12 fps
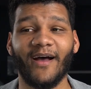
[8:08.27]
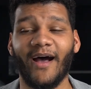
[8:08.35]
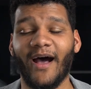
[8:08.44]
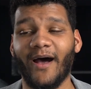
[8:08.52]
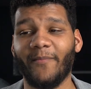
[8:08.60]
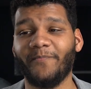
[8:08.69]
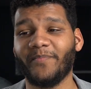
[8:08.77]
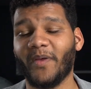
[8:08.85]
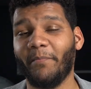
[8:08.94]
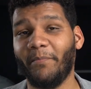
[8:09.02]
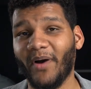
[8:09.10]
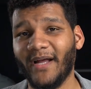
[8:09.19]
Um,
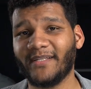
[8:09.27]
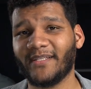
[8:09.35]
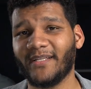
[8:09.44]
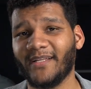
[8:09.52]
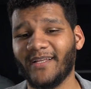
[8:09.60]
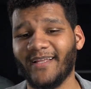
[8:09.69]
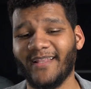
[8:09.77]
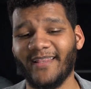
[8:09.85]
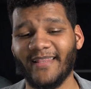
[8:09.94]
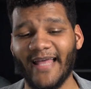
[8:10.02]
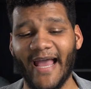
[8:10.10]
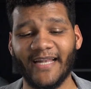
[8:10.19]
but
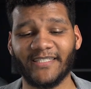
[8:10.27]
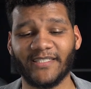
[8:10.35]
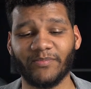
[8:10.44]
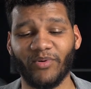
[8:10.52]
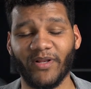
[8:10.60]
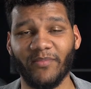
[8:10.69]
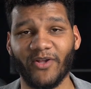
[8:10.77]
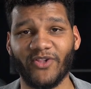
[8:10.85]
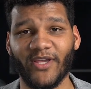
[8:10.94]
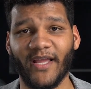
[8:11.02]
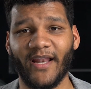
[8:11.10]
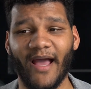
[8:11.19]
that's pretty much
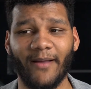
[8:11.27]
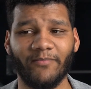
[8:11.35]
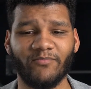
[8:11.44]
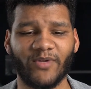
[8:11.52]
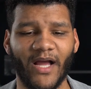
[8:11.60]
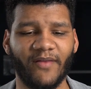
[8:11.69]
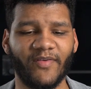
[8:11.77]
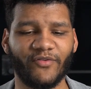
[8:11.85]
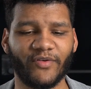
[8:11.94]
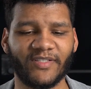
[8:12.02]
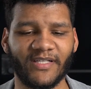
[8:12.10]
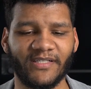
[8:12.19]
it. I'm kind of
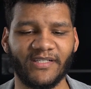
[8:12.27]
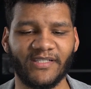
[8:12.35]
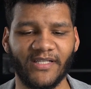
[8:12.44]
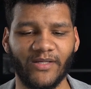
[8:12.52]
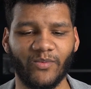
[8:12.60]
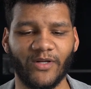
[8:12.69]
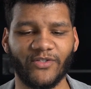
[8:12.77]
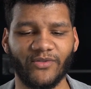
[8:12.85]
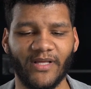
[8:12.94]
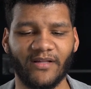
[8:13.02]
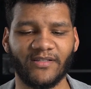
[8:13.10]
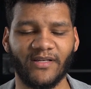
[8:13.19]
interested to see what
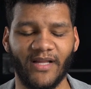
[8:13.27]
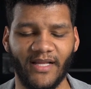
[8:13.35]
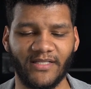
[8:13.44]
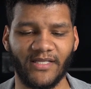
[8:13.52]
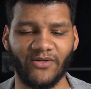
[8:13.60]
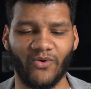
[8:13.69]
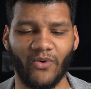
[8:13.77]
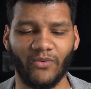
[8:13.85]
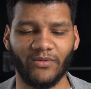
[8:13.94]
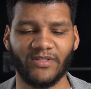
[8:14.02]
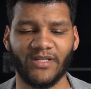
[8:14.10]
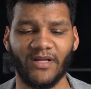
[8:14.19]
2019
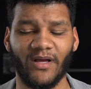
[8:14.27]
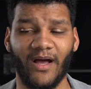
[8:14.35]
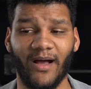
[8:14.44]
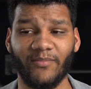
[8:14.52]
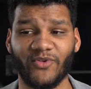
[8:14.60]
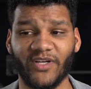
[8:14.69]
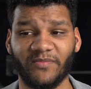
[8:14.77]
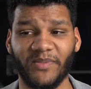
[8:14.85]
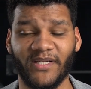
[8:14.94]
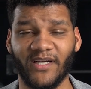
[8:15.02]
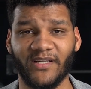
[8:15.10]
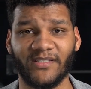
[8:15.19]
holds, um, just
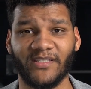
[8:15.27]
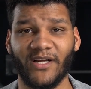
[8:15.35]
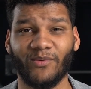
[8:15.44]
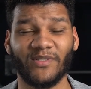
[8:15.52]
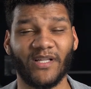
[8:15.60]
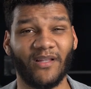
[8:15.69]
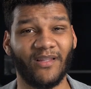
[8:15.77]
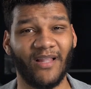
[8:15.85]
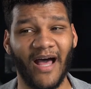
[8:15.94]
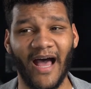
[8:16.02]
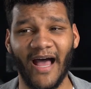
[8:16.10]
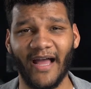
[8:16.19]
because there was a
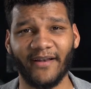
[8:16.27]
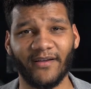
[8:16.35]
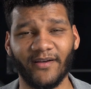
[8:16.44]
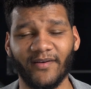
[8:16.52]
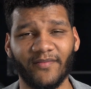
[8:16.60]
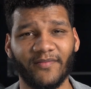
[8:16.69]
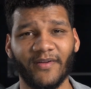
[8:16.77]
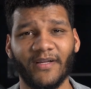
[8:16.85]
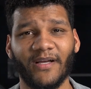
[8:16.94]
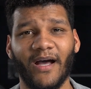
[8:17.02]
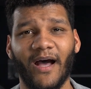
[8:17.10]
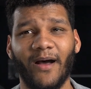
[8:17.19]
lot of
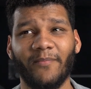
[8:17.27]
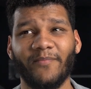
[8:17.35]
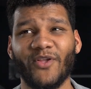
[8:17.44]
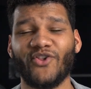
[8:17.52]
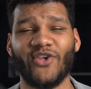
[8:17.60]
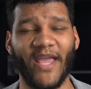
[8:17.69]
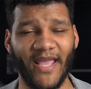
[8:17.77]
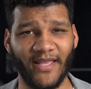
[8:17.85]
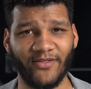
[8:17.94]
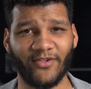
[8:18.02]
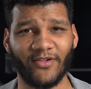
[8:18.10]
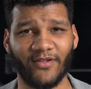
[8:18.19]
um,
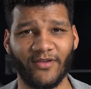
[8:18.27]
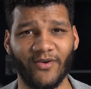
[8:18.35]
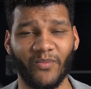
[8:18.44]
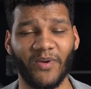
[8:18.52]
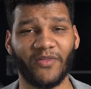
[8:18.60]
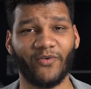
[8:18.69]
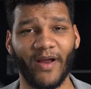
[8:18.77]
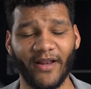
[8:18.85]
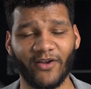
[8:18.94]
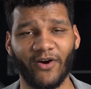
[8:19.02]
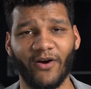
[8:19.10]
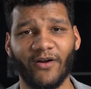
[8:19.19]
change with
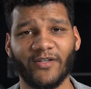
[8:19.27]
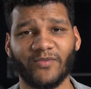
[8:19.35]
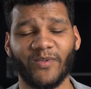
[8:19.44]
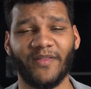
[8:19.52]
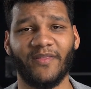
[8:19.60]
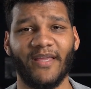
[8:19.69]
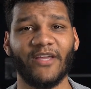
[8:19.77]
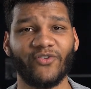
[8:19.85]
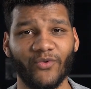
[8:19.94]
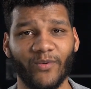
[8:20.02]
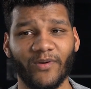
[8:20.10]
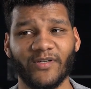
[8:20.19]
credit cards, with
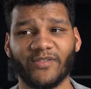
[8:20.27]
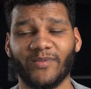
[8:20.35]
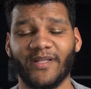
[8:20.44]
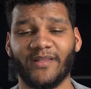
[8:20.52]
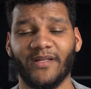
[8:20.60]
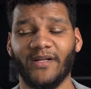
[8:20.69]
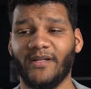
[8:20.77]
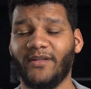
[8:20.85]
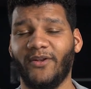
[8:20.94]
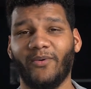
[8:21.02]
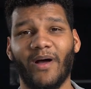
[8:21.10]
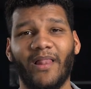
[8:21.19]
issuers, with
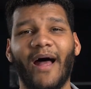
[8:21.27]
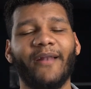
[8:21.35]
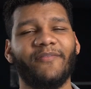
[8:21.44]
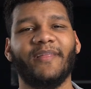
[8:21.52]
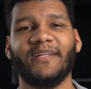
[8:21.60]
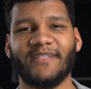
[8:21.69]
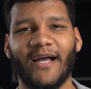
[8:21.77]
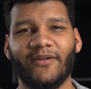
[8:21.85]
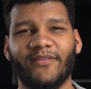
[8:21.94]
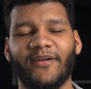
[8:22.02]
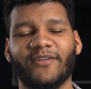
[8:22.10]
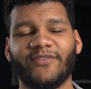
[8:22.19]
you know a lot of things
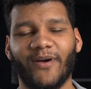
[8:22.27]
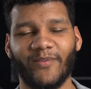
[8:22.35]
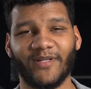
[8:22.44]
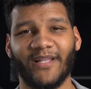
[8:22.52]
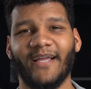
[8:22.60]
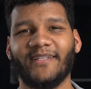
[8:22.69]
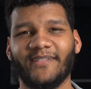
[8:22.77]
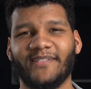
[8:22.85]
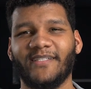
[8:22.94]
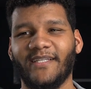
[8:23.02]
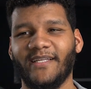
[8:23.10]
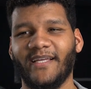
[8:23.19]
out there. So I would like to
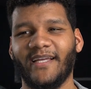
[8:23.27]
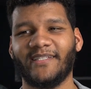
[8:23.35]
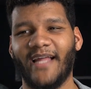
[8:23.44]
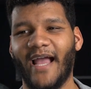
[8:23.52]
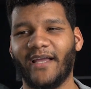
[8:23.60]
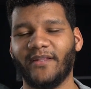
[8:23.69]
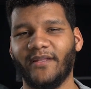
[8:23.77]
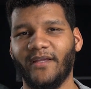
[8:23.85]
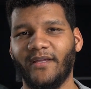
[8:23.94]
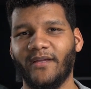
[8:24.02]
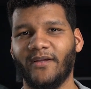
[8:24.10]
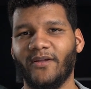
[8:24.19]
see
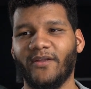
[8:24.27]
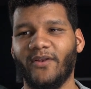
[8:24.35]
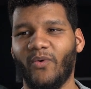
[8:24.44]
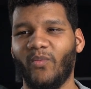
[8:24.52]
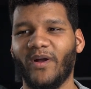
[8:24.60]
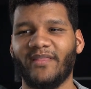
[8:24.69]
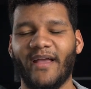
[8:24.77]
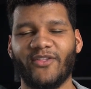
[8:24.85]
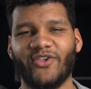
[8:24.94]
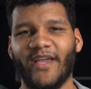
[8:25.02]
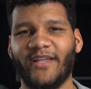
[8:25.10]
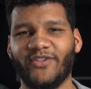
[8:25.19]
exactly you know what that
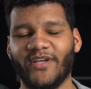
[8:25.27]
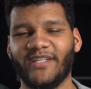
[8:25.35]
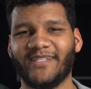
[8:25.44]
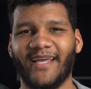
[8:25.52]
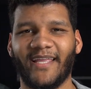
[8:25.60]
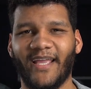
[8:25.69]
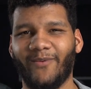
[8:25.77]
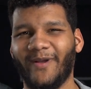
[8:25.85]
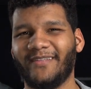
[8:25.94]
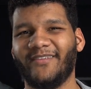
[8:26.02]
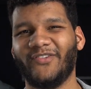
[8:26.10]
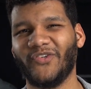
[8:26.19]
change is, and I can't
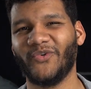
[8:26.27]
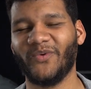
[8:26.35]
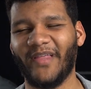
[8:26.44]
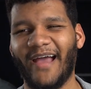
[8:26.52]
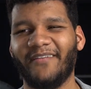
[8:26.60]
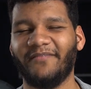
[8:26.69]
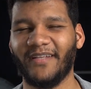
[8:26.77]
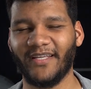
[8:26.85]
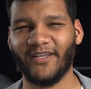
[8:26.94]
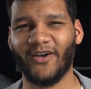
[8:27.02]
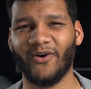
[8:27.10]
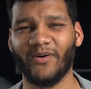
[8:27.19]
wait to do that
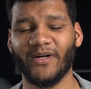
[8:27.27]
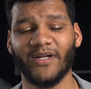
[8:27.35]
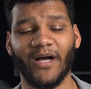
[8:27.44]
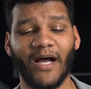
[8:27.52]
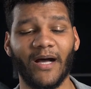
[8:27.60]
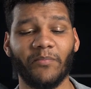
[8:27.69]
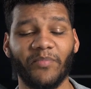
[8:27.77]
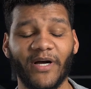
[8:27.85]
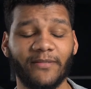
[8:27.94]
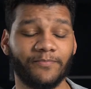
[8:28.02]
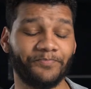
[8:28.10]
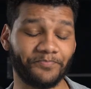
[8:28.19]
video. Um,
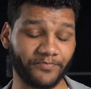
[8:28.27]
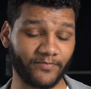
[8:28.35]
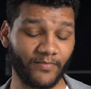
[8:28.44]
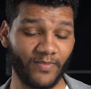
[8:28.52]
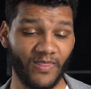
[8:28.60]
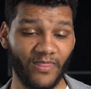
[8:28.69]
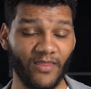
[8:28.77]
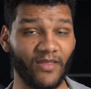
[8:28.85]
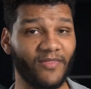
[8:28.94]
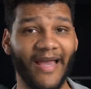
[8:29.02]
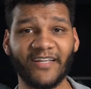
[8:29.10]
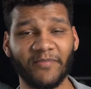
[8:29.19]
but
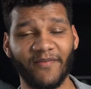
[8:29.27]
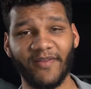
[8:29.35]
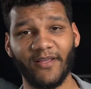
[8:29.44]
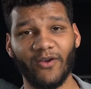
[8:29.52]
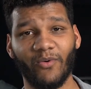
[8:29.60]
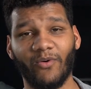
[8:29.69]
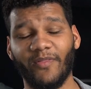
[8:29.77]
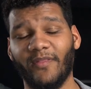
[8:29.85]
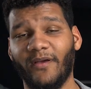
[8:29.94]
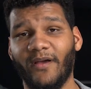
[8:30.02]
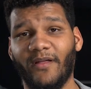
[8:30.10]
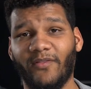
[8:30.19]
that's my video on
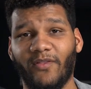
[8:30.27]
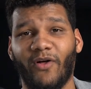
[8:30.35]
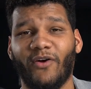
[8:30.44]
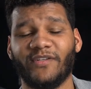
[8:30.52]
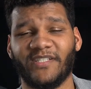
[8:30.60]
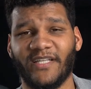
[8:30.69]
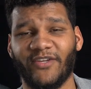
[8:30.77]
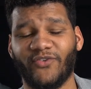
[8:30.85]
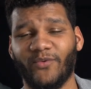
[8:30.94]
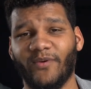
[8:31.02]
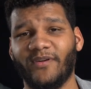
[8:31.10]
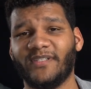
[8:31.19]
the largest
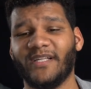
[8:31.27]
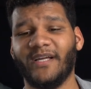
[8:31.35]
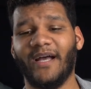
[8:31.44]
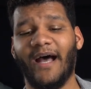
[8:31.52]
issuers.